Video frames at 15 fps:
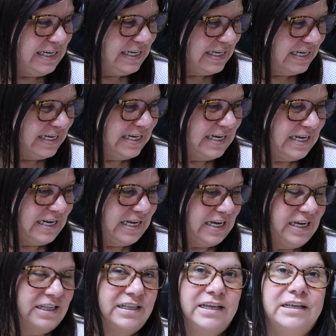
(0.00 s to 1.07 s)

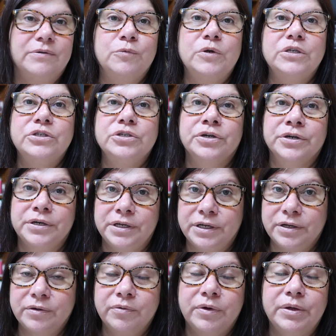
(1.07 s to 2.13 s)
Yeah, and then one
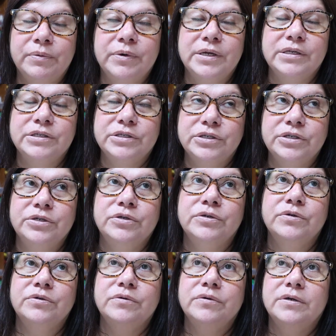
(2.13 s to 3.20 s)
Journey, we went
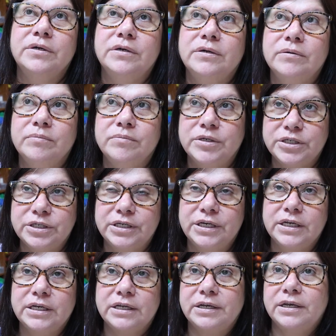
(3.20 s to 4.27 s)
to
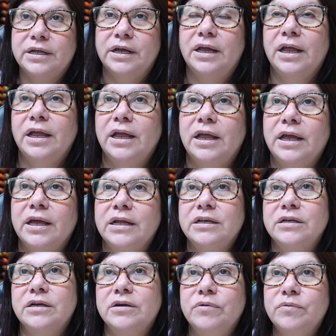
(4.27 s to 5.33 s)
Michigan,
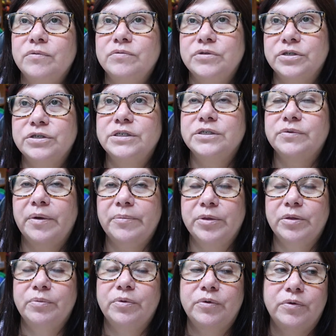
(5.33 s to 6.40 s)
and Journey swam
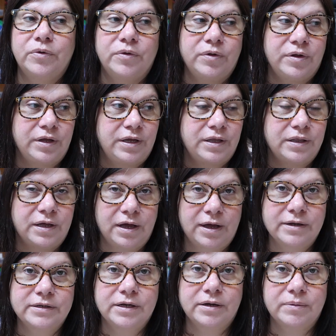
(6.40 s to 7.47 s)
in the pool in the
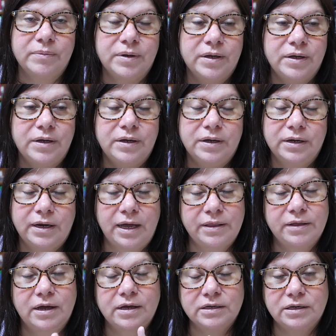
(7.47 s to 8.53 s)
hot tub, got
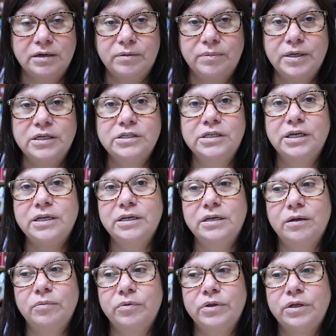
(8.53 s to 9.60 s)
in the hot tub, and she
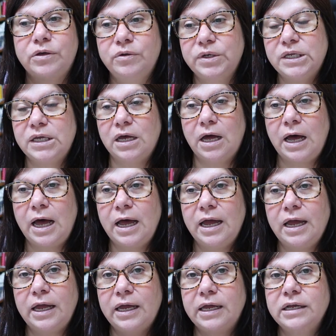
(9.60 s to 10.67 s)
ended up with a
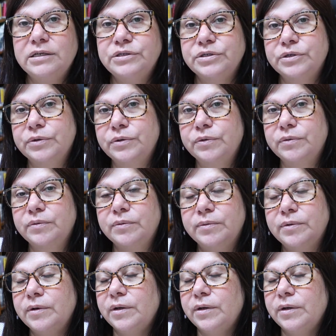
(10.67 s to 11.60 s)
UTI, so